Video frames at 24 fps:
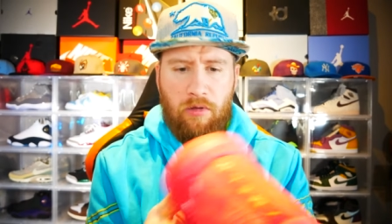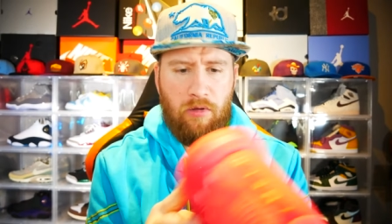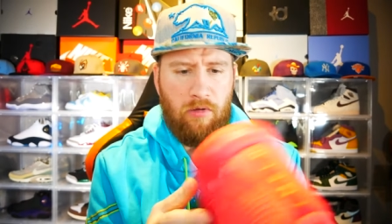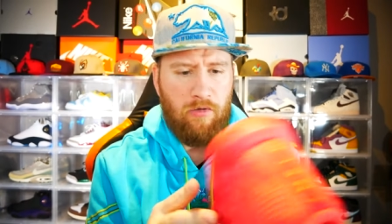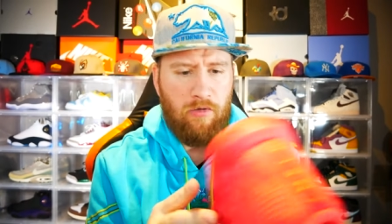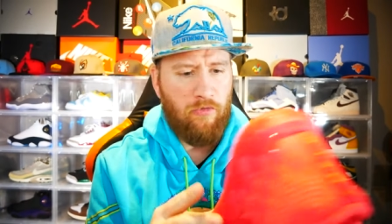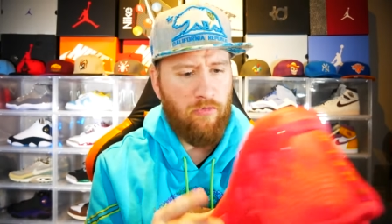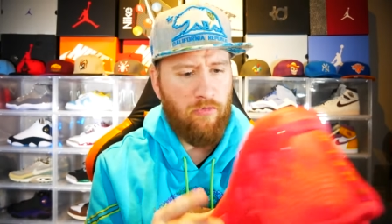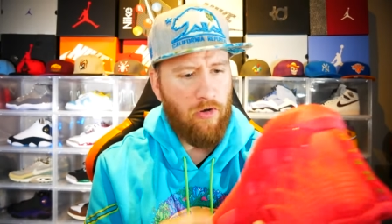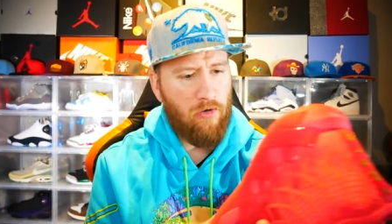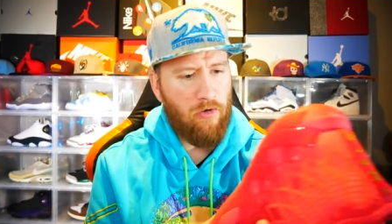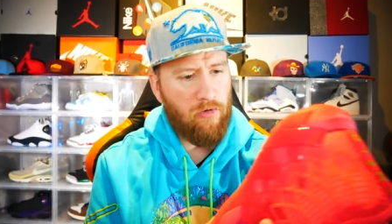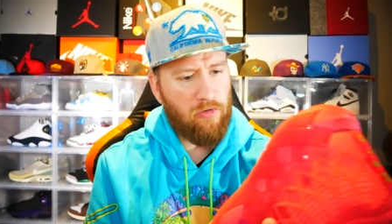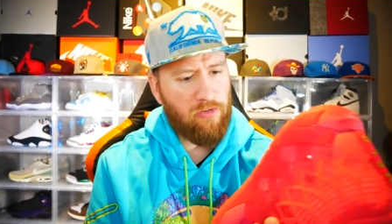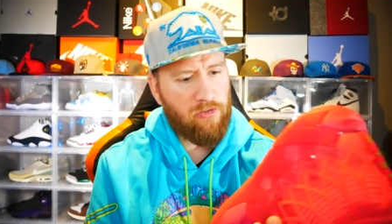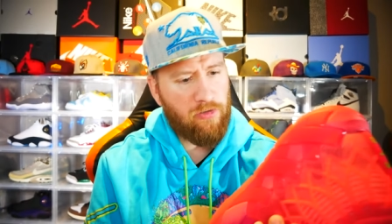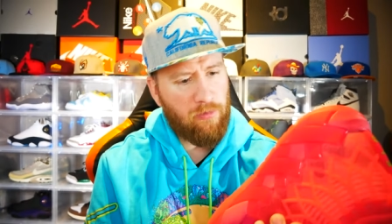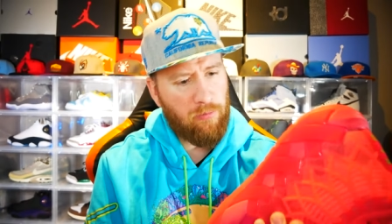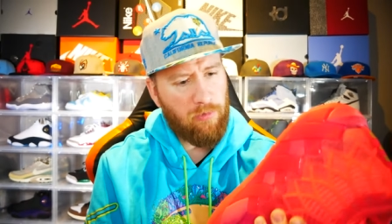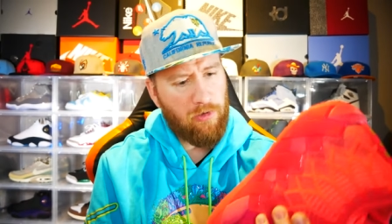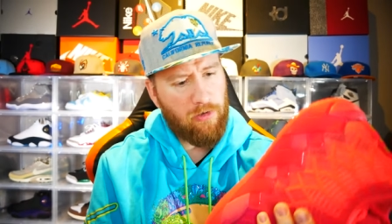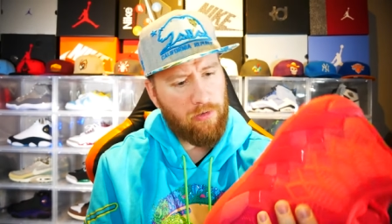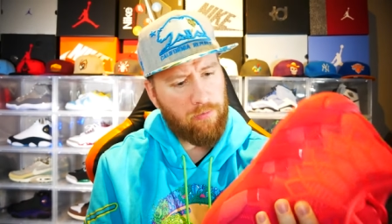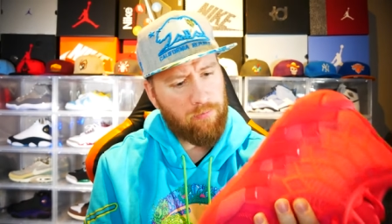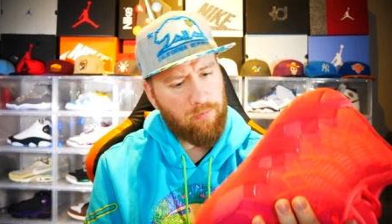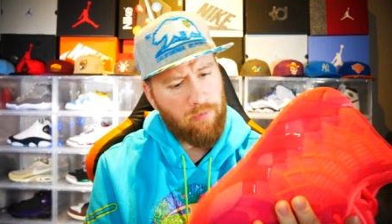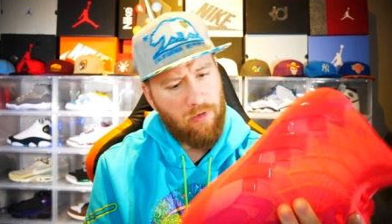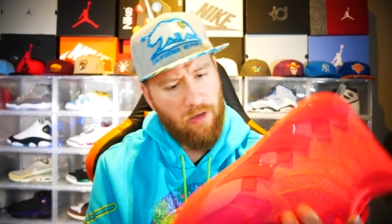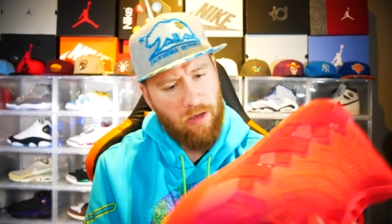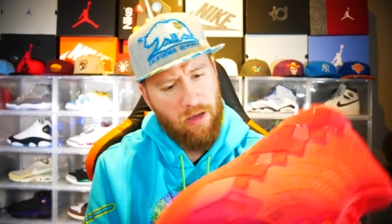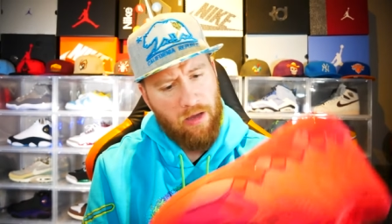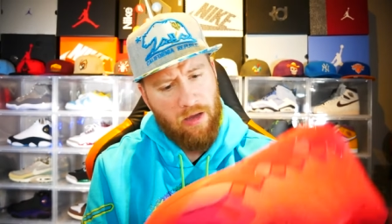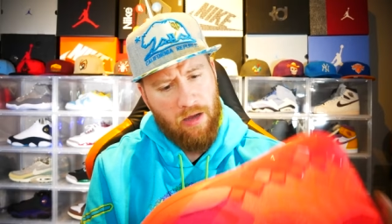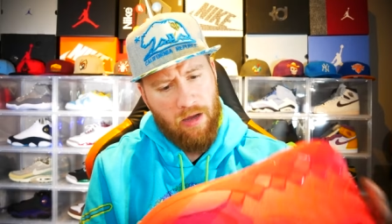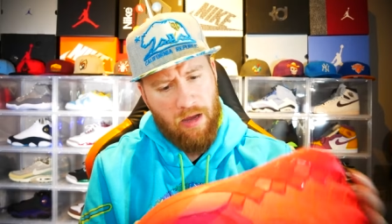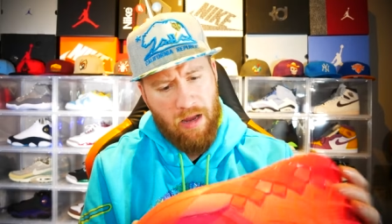is very similar.
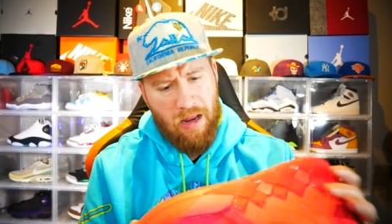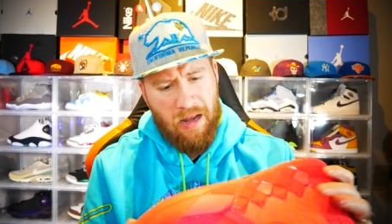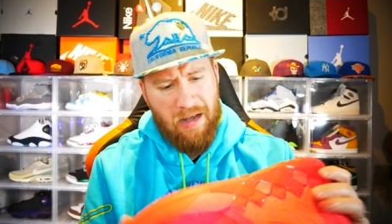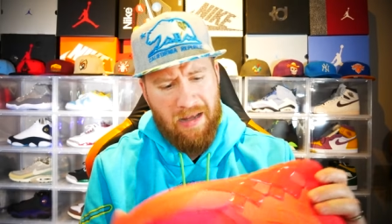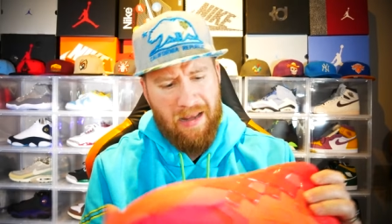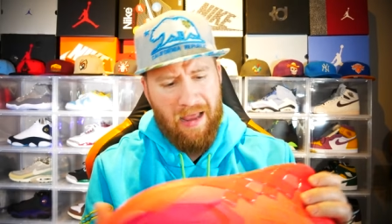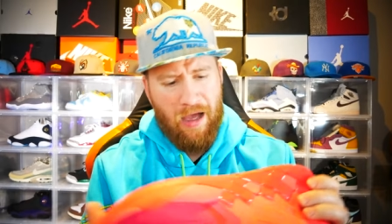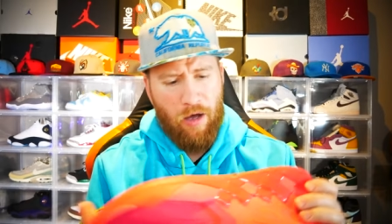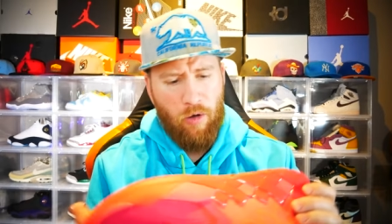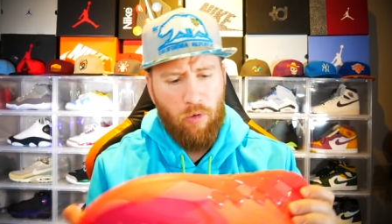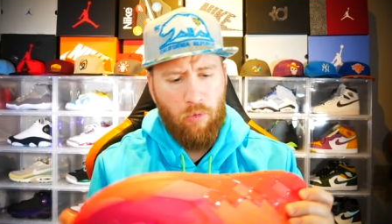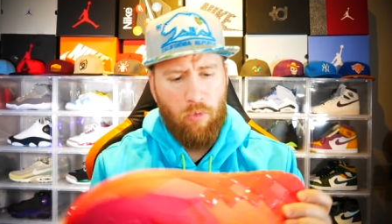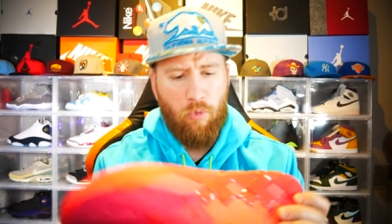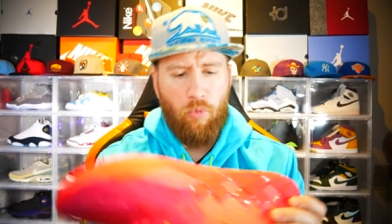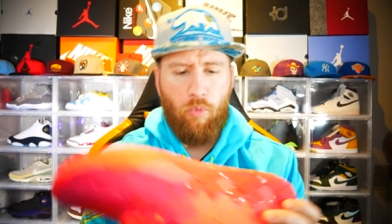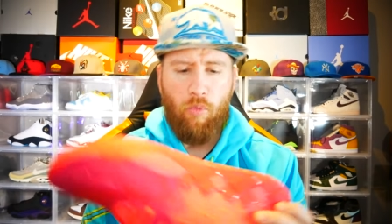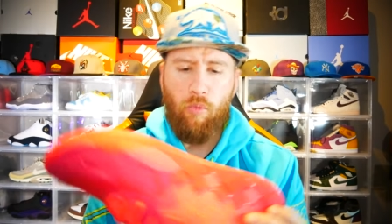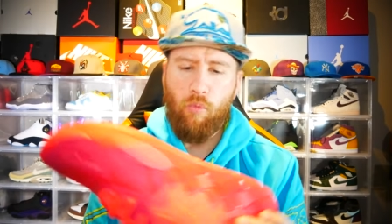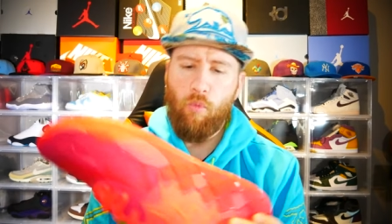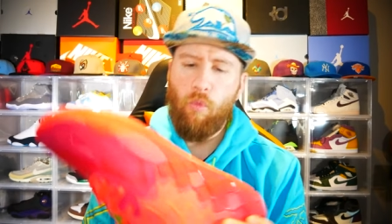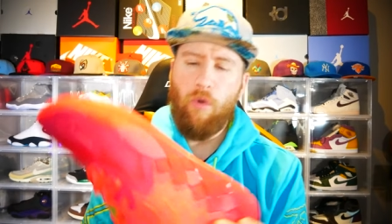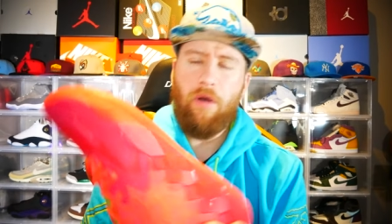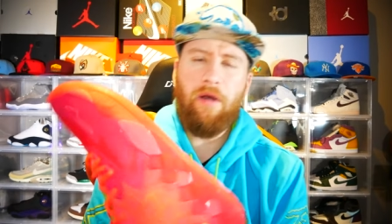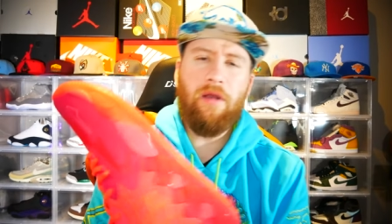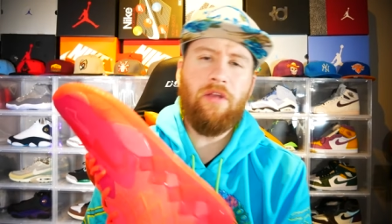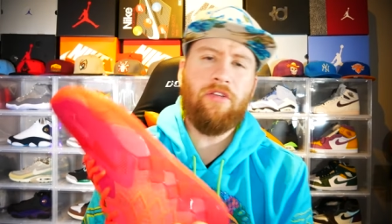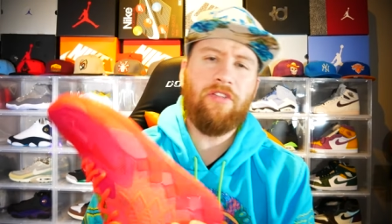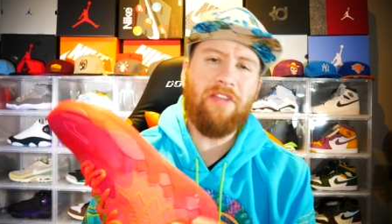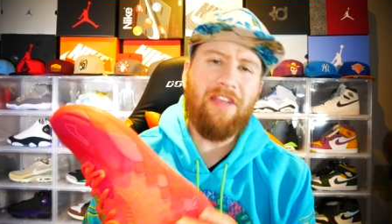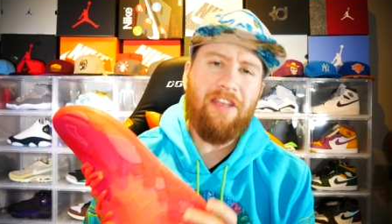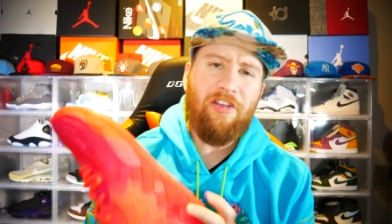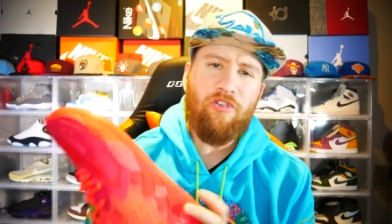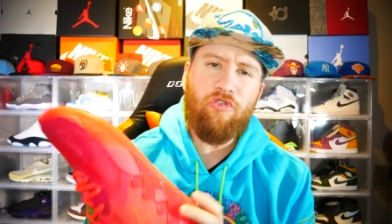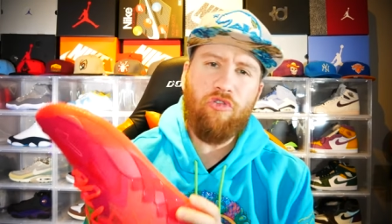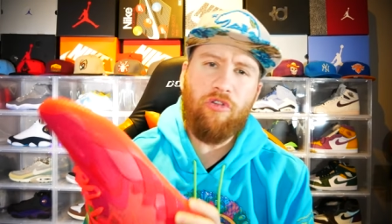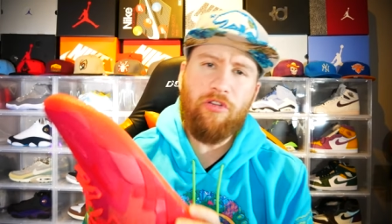Now, what is
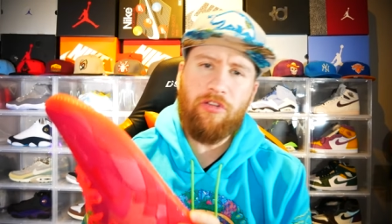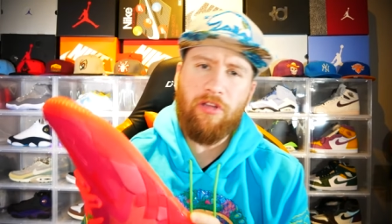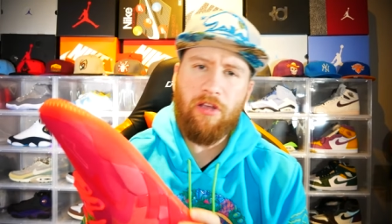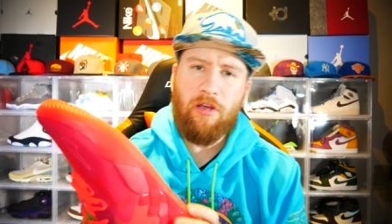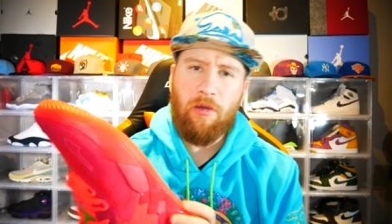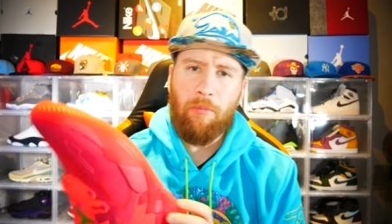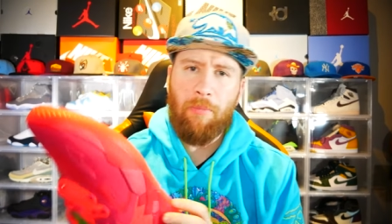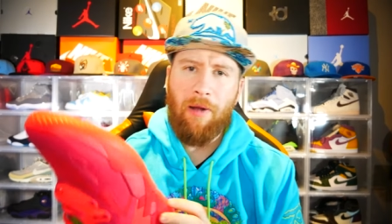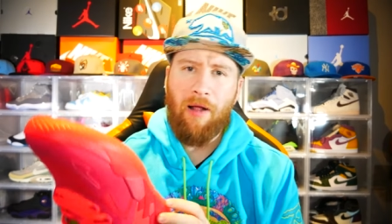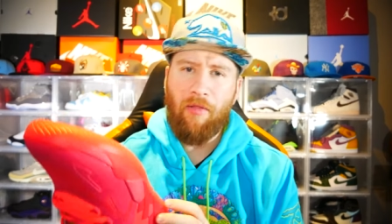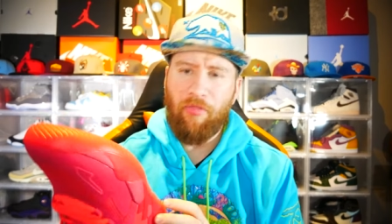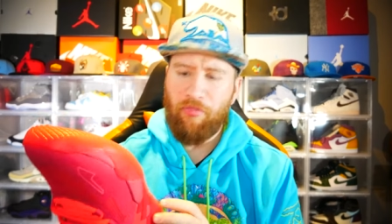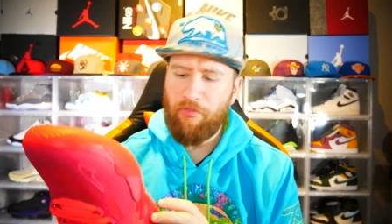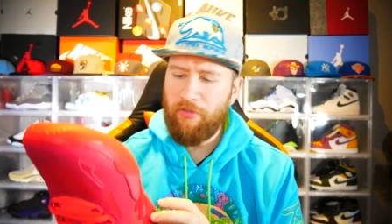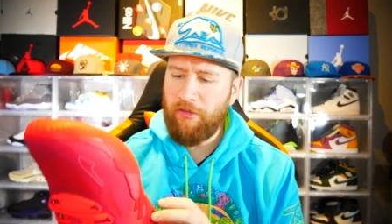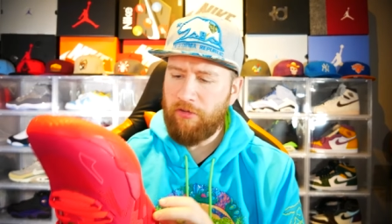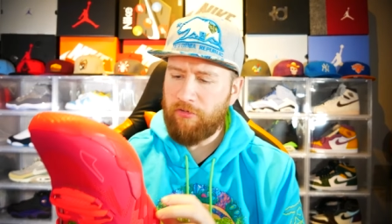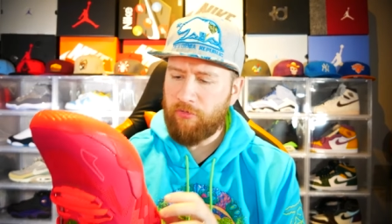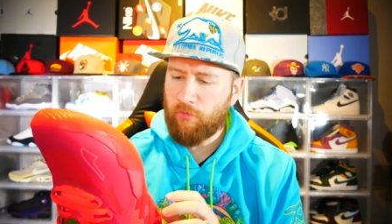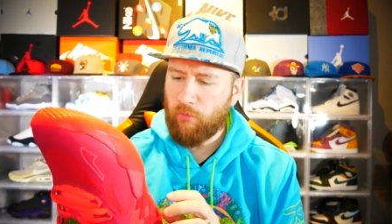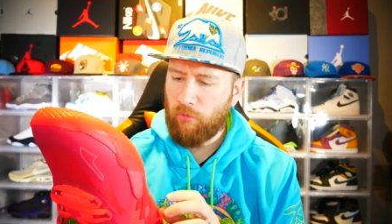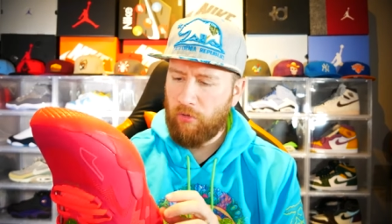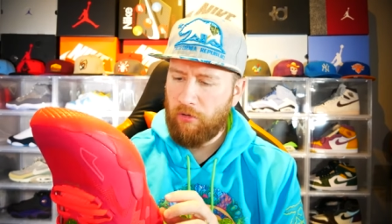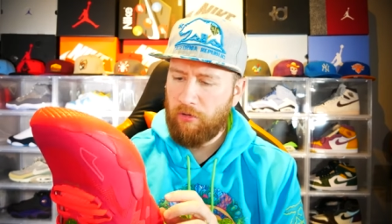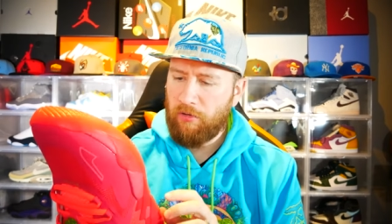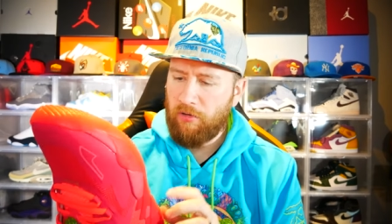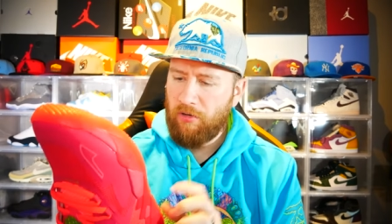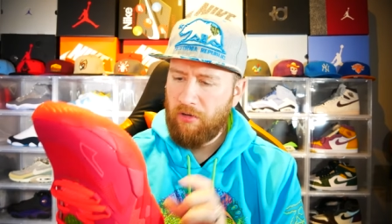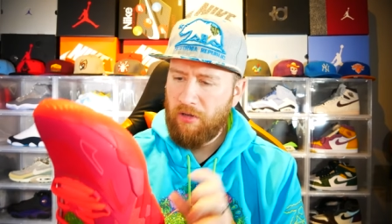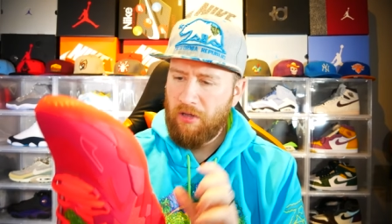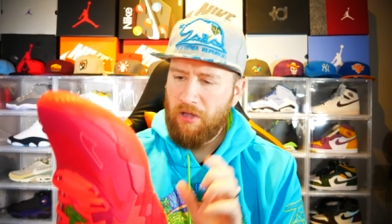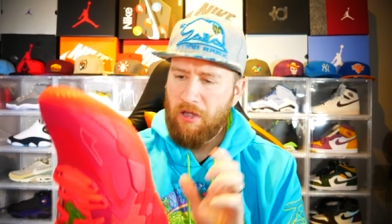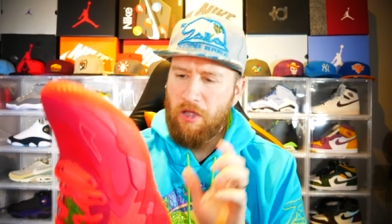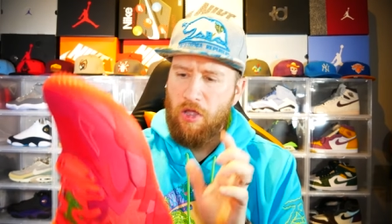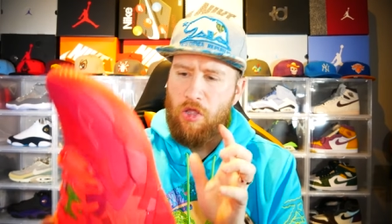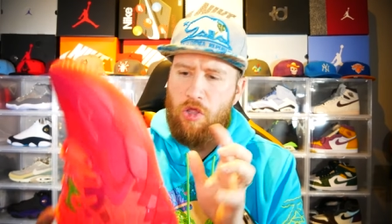interesting about this one,
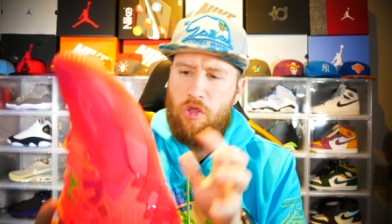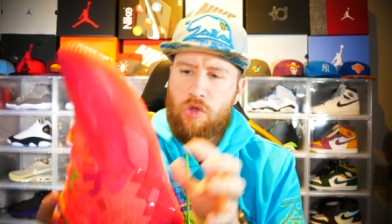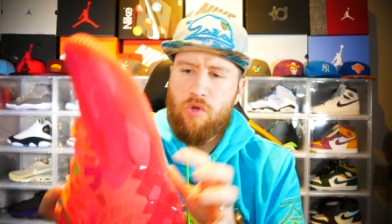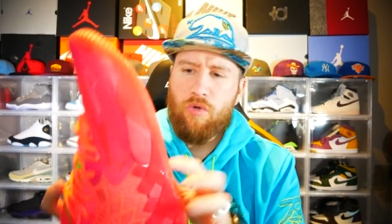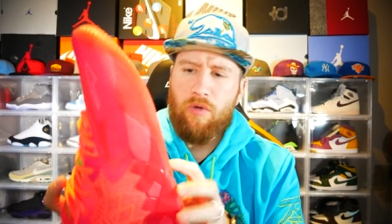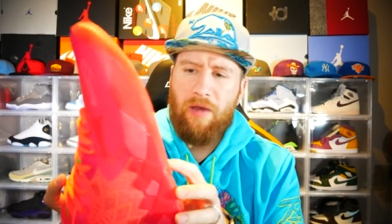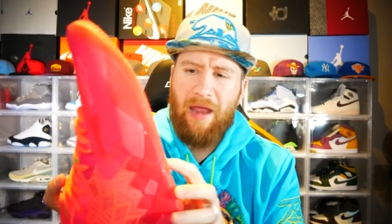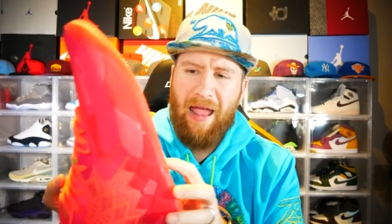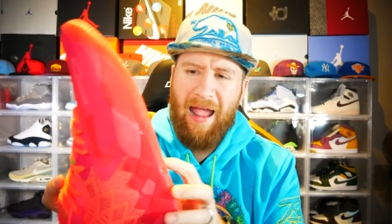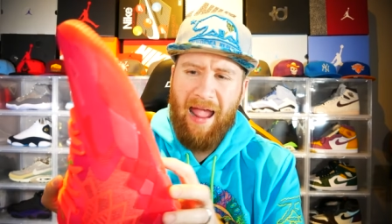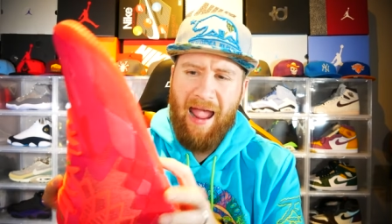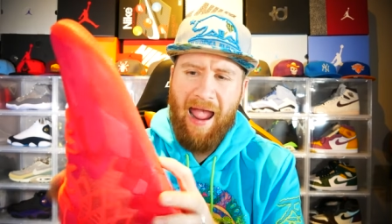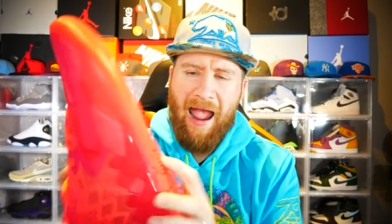you could